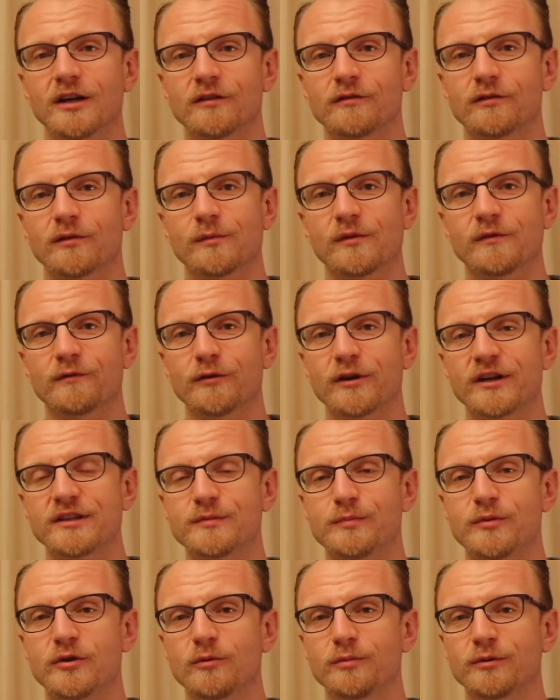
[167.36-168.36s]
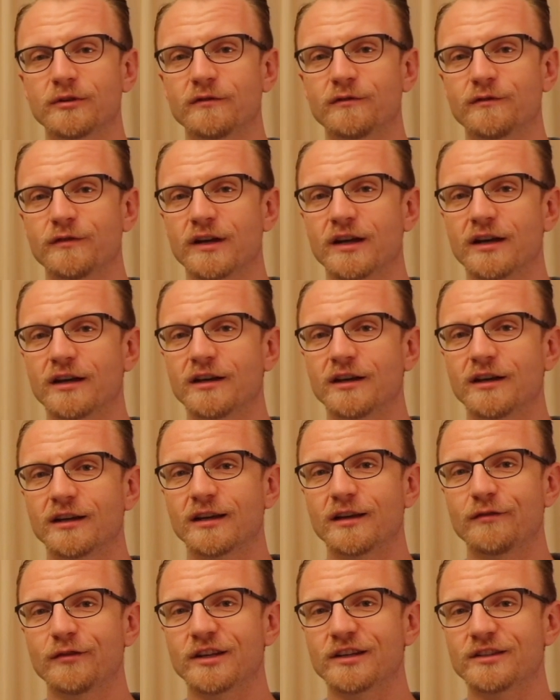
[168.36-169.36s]
from the phrase pupil affair,
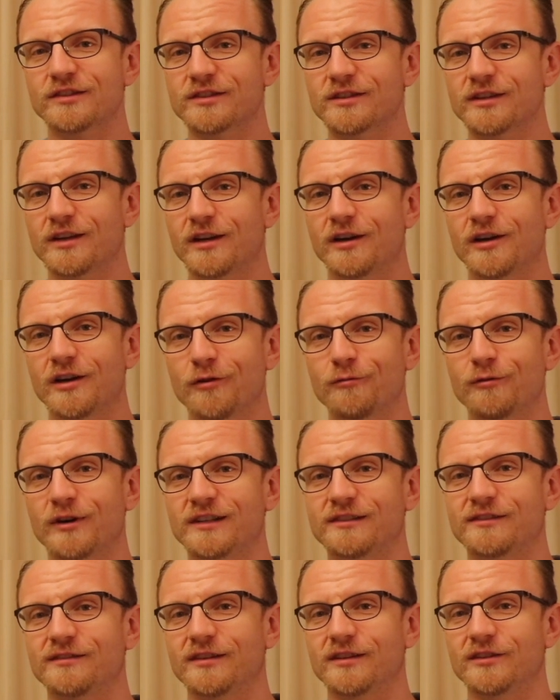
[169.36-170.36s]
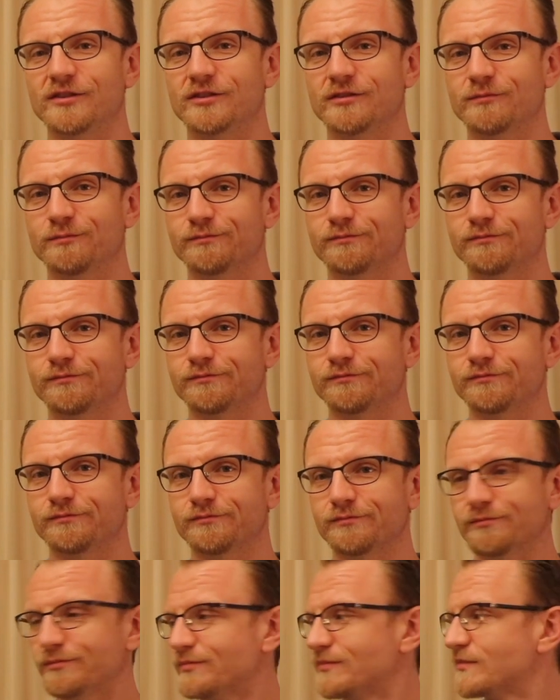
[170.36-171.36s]
giving us a rice dish.
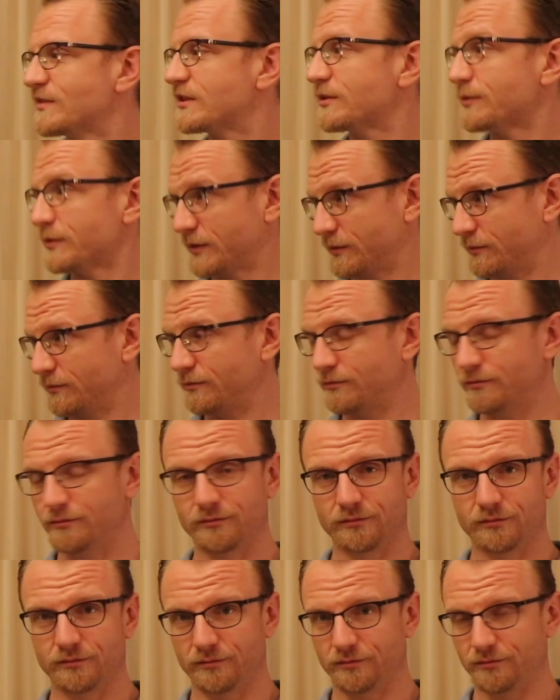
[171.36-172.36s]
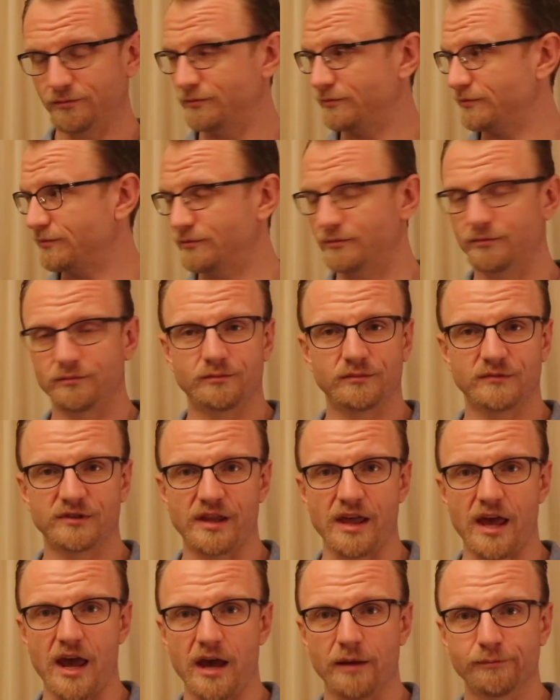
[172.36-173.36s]
So it's, it's
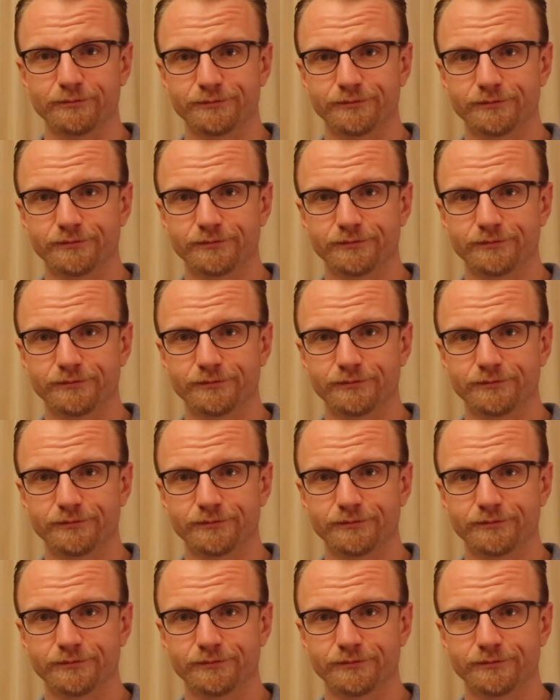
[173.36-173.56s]
there.